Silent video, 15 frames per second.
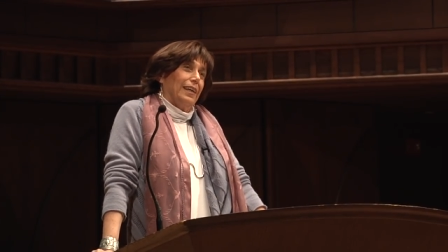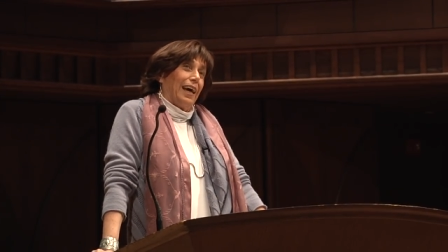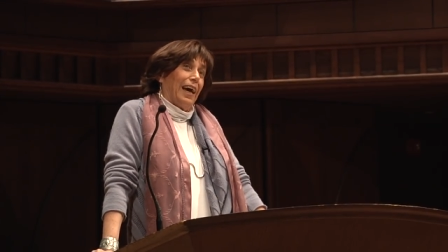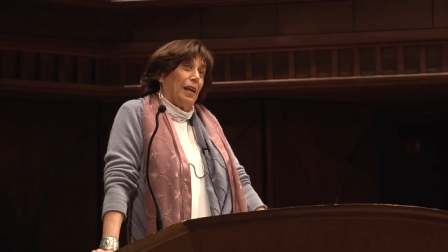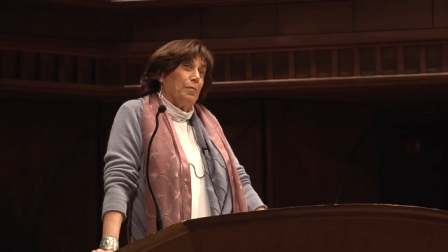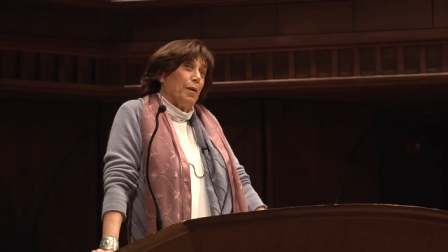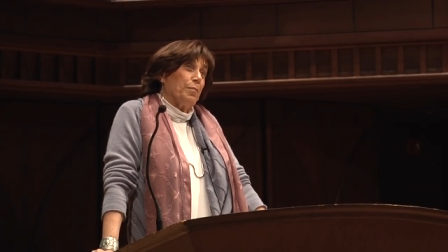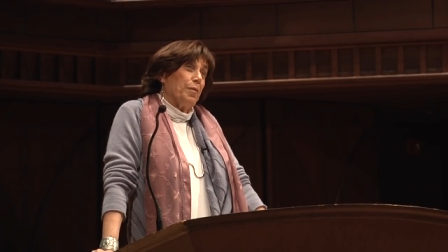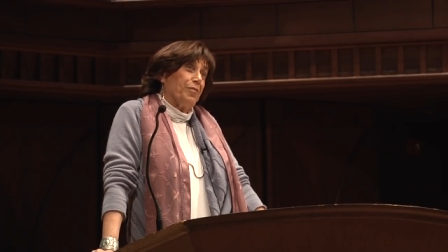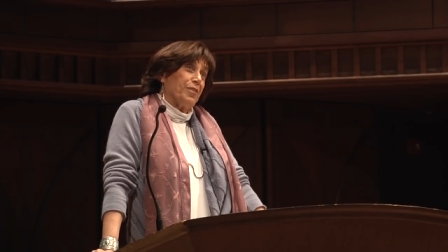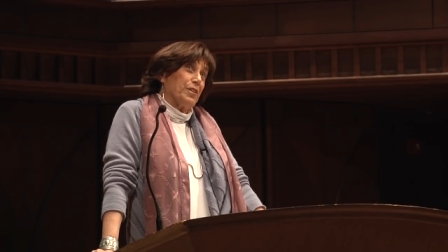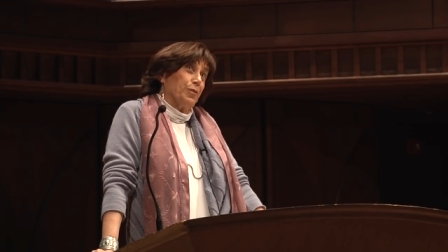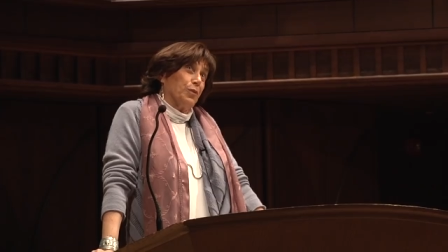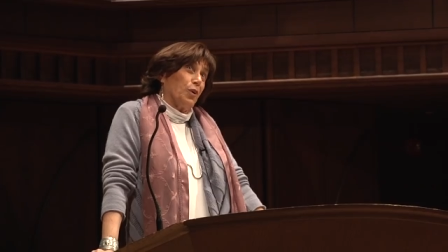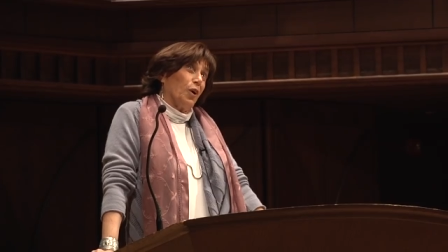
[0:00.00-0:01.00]
I remember,
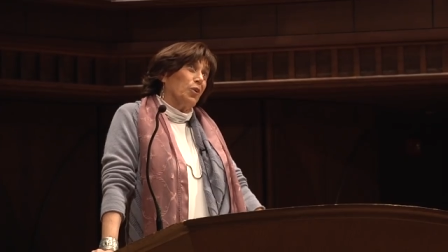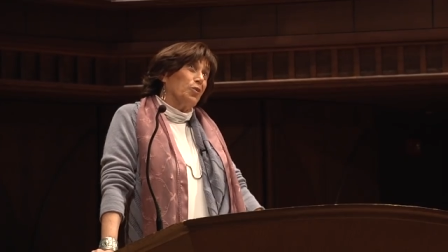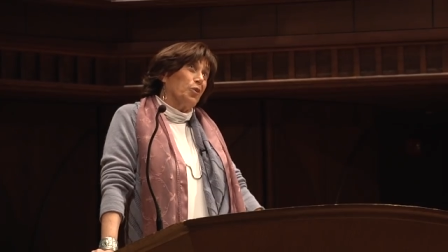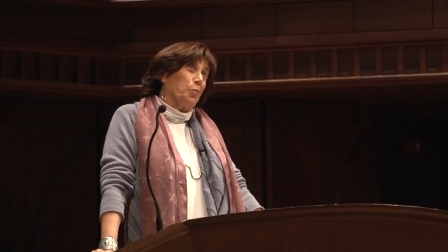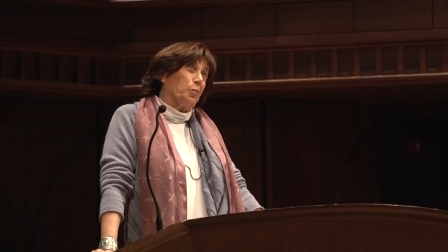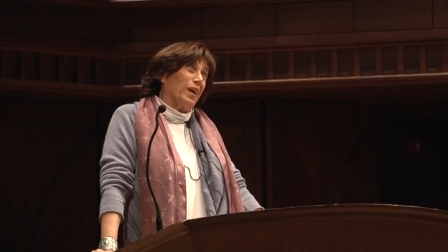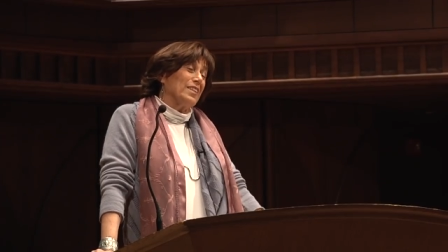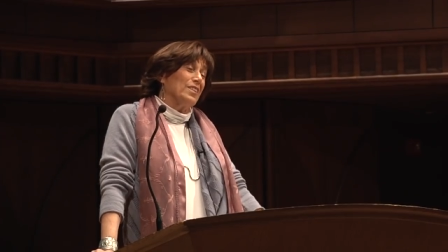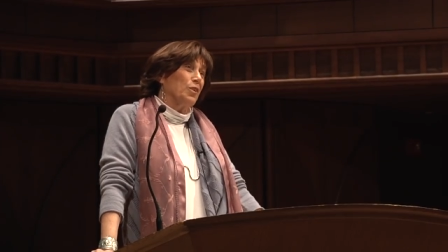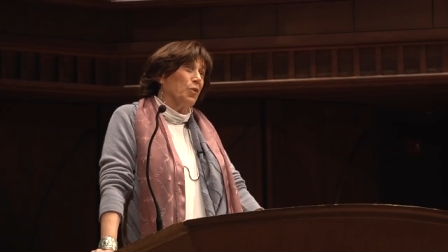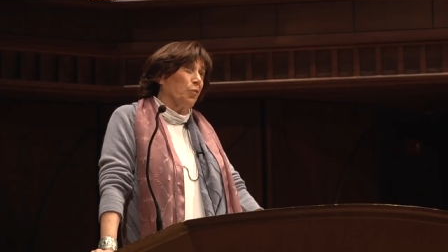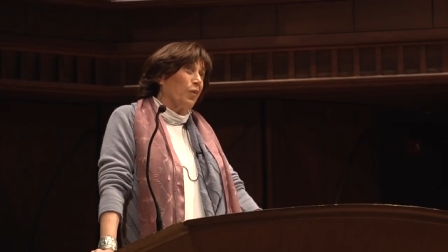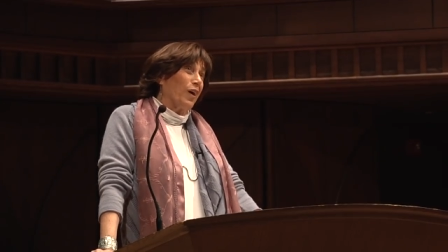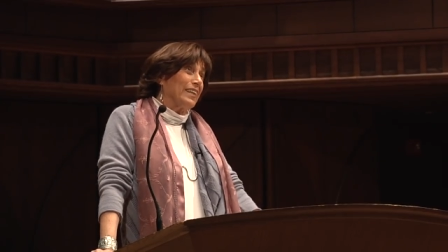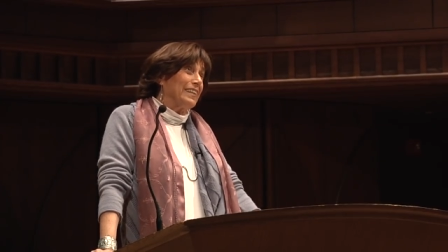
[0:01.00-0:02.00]
first of all, talking to the president
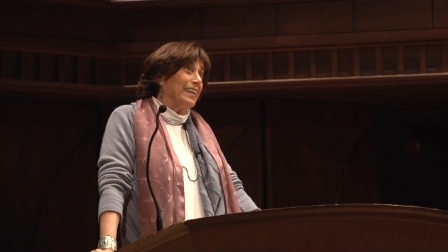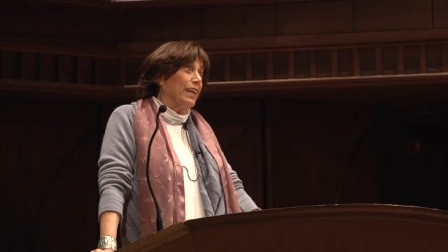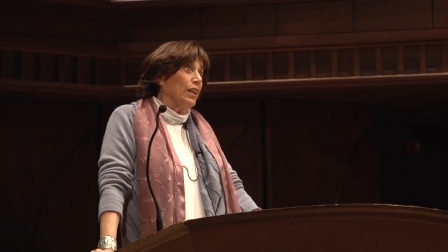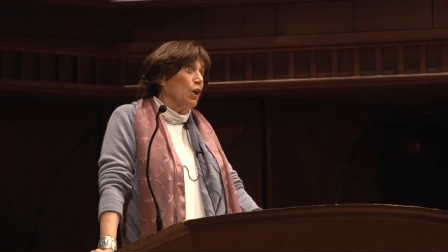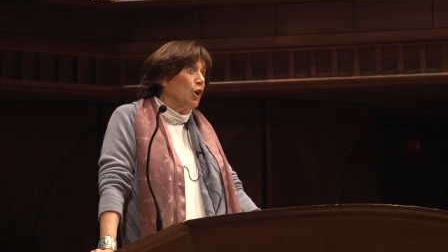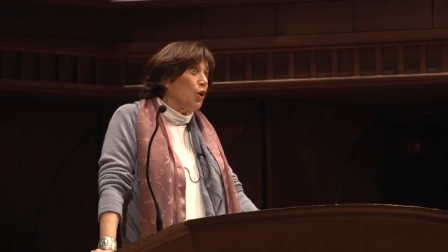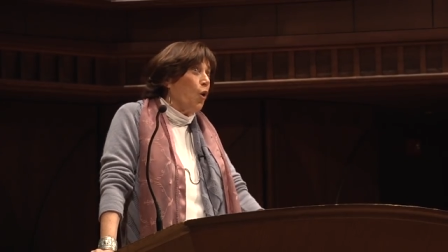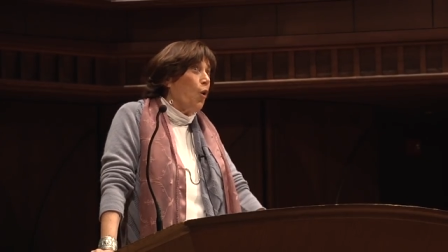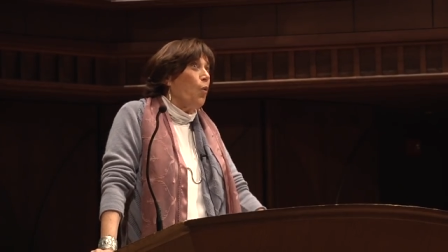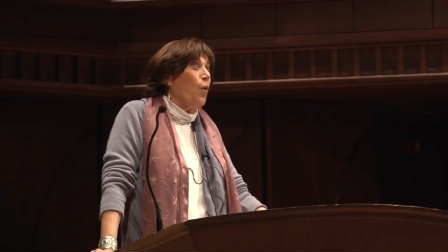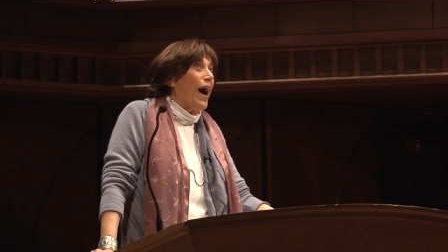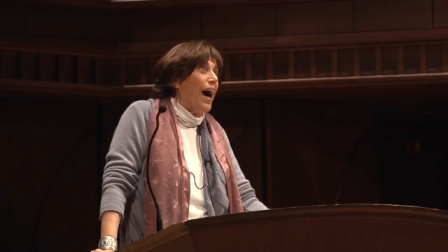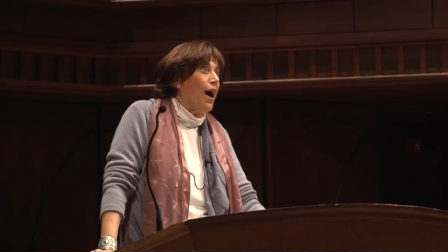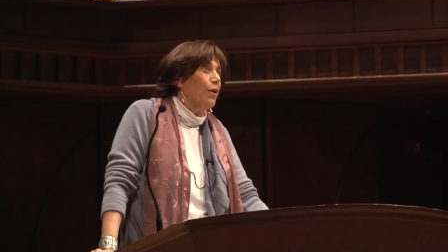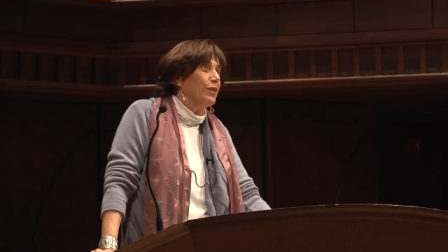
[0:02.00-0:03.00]
of Wesleyan, go
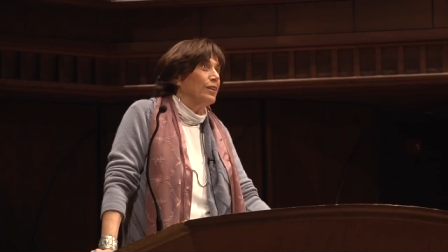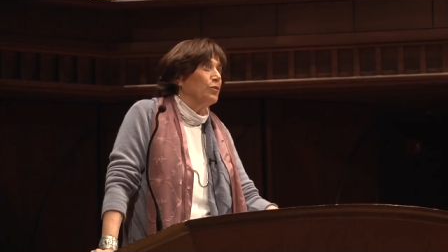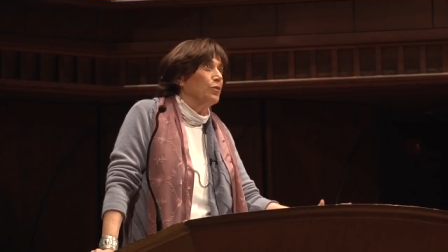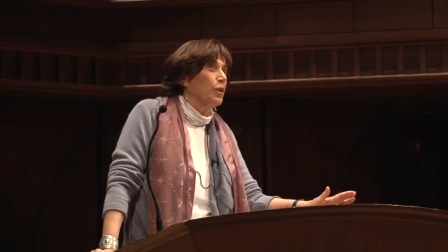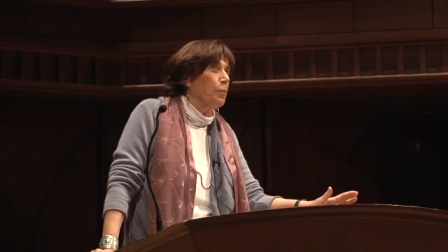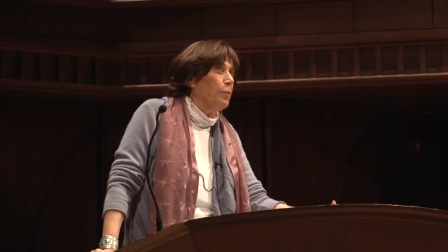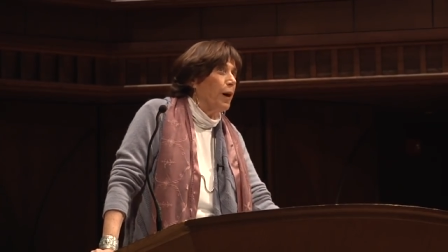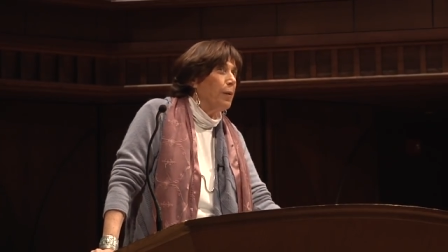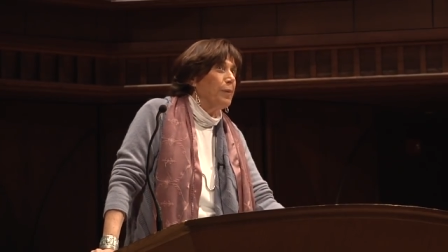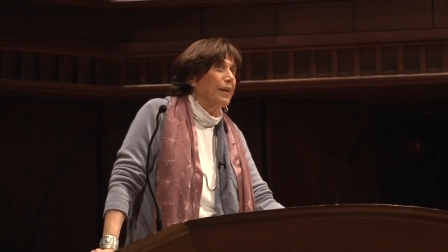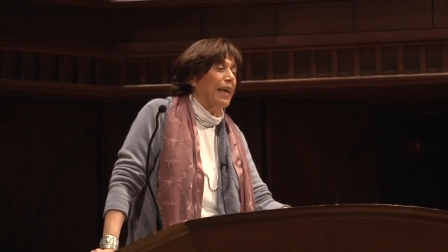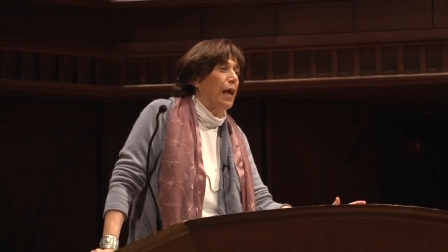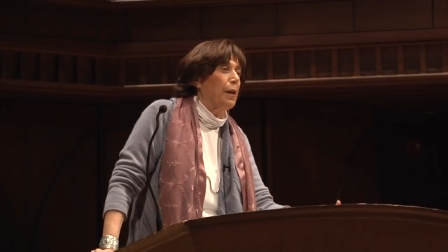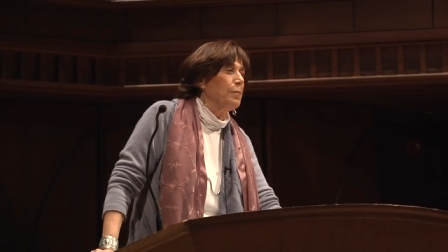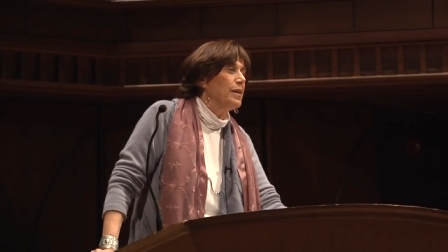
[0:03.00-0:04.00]
out into the public
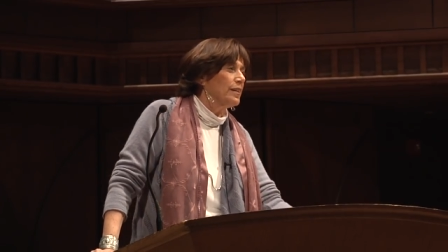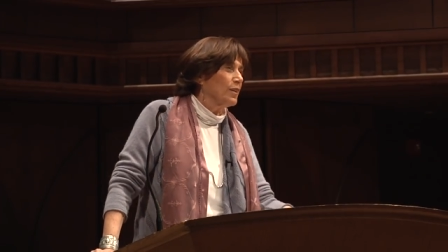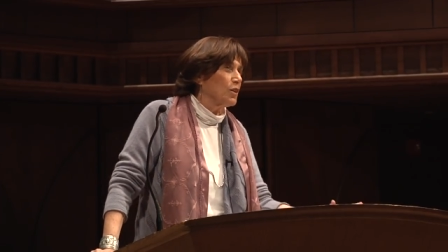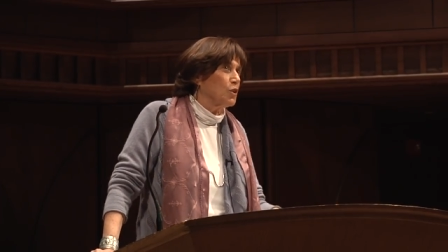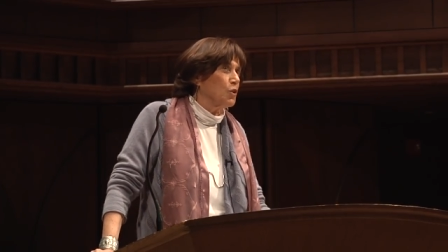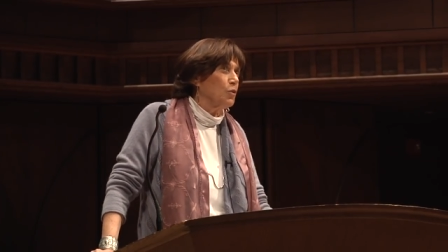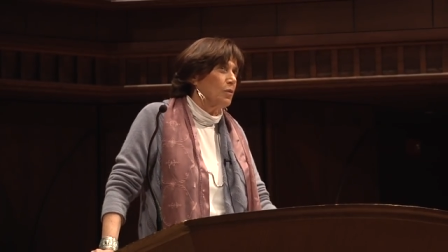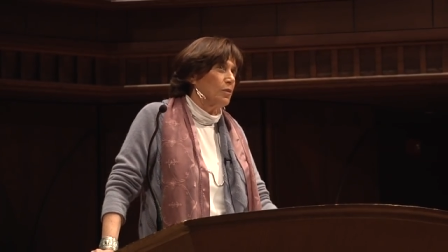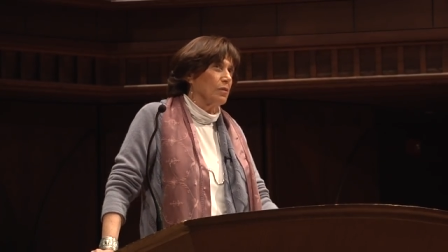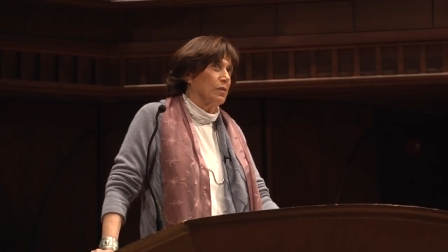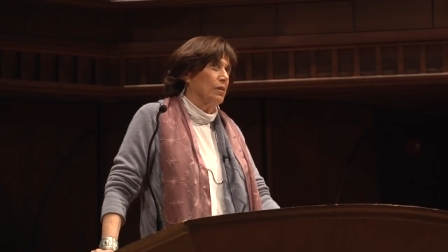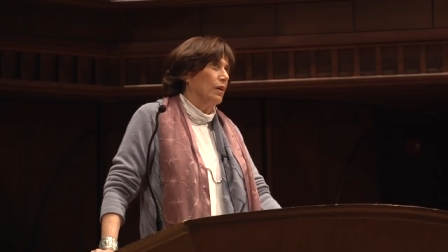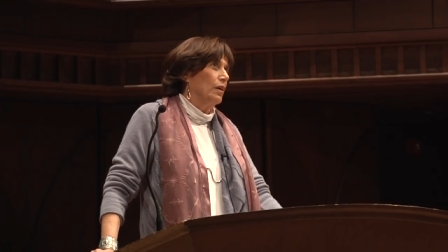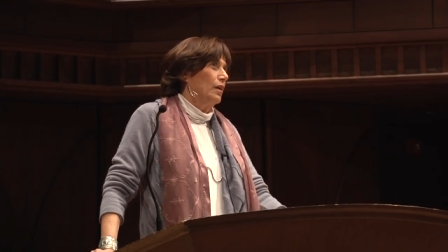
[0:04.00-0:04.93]
and meet the students.